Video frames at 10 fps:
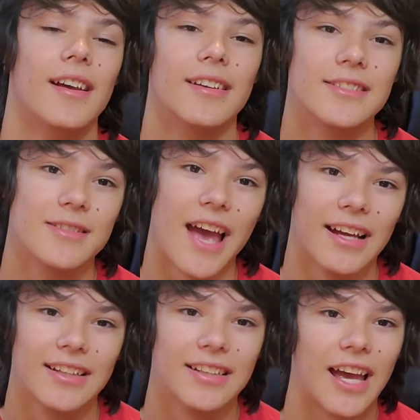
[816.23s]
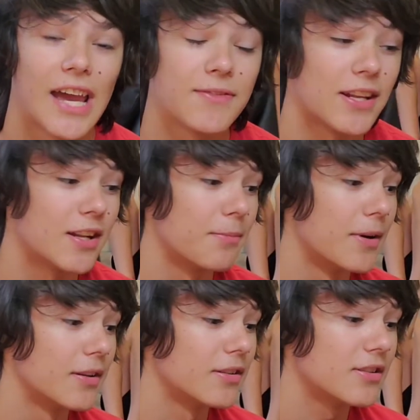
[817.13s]
So yeah, I had to edit a
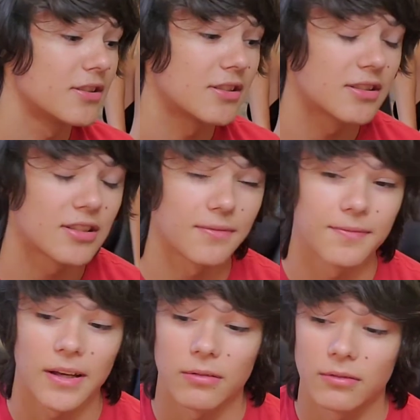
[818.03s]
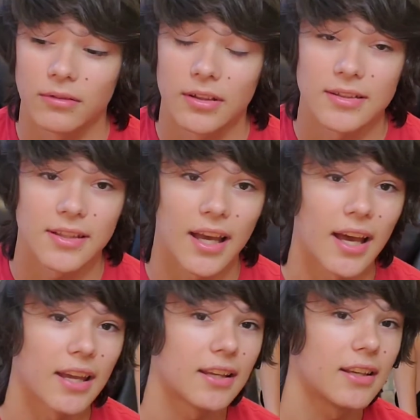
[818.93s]
bunch of stuff out because
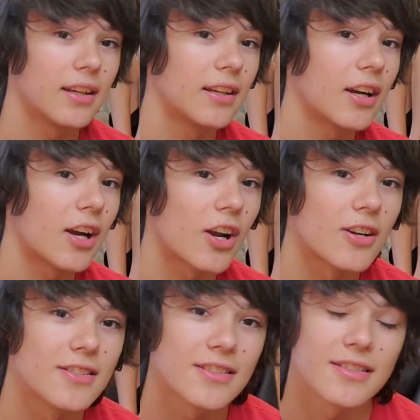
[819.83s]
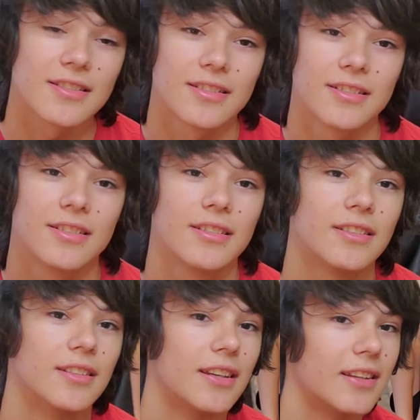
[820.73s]
I cursed.
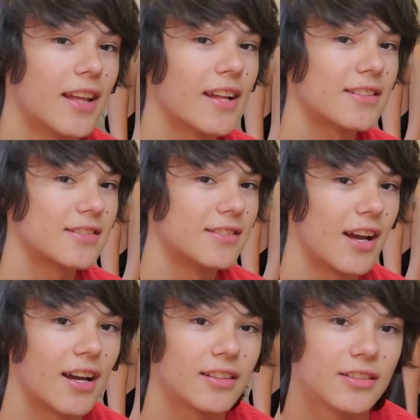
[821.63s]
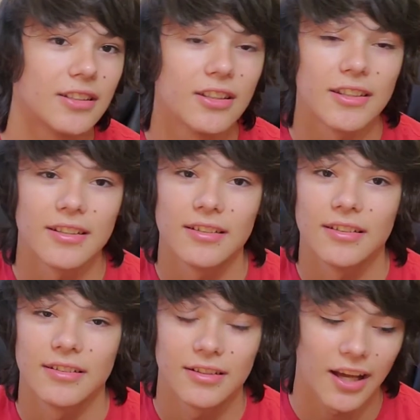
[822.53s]
And that's not good.
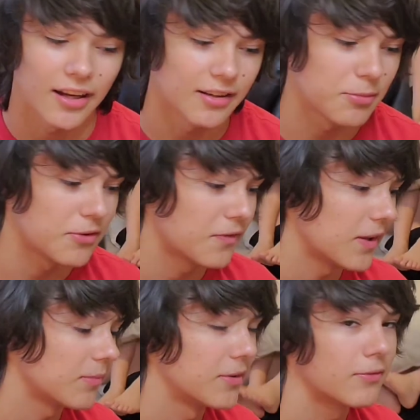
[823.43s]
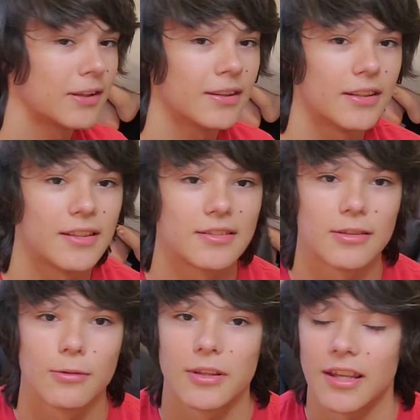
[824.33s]
Gotta be family friendly
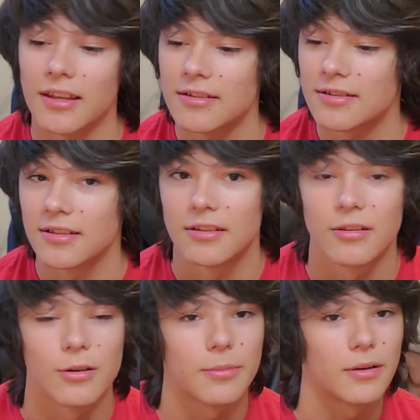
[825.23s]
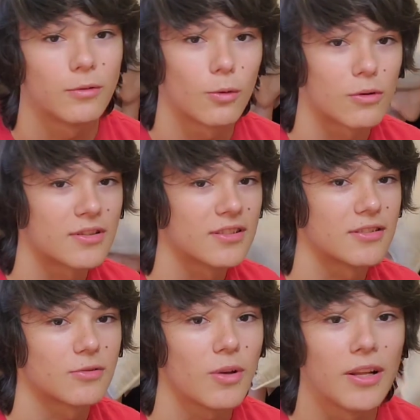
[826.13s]
so the kids can learn about tortoises
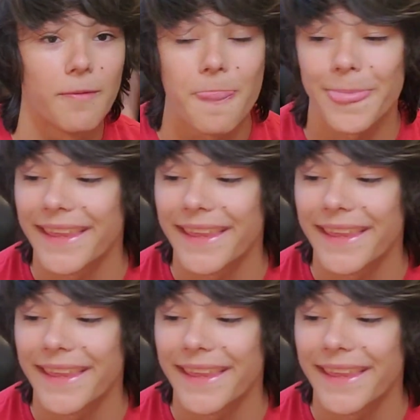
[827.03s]
as well.